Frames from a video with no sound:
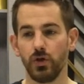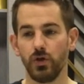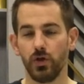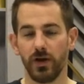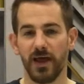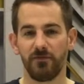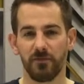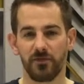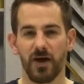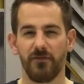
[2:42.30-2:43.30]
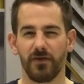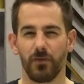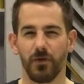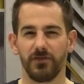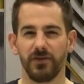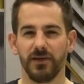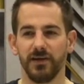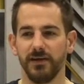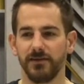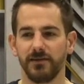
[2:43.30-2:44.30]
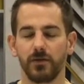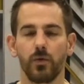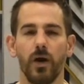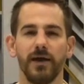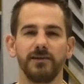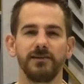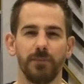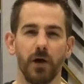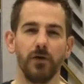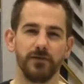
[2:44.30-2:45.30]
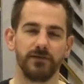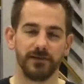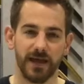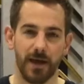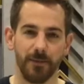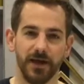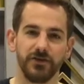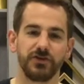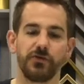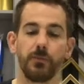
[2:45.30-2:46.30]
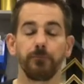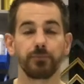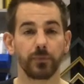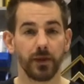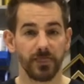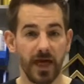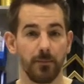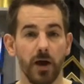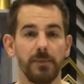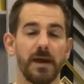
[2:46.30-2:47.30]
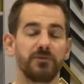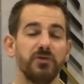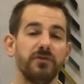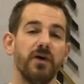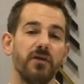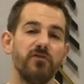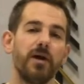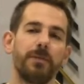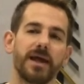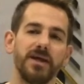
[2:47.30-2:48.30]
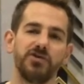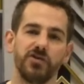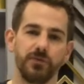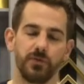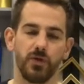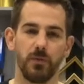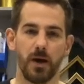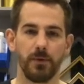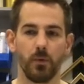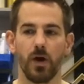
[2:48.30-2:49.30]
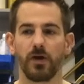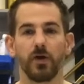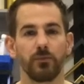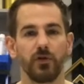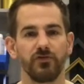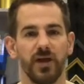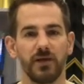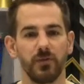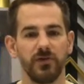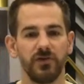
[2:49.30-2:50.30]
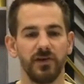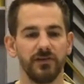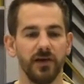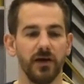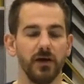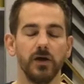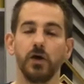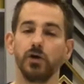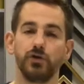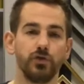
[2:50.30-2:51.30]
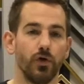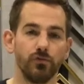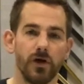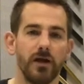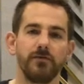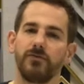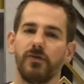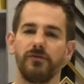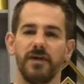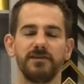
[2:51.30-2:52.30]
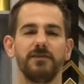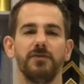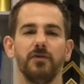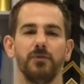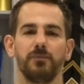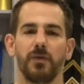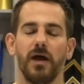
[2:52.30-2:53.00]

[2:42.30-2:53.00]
you're left with a graphic which is quite exposed to damage. That might be absolutely fine for your application. You might be working on a project which is a short run for a festival